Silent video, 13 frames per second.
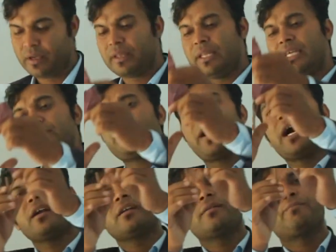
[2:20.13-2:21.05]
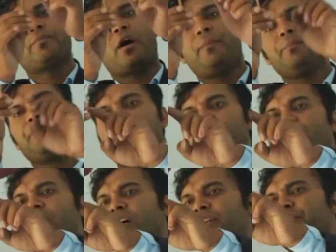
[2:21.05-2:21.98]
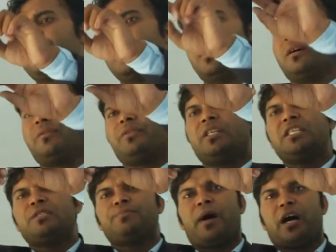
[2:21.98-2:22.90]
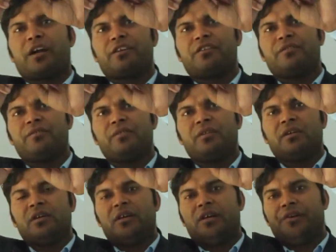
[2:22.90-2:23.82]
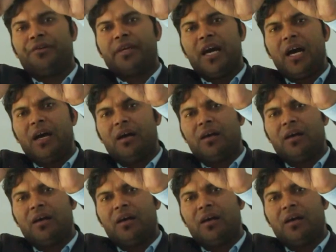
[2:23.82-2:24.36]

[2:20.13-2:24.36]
This part from there to there. This part. Look here.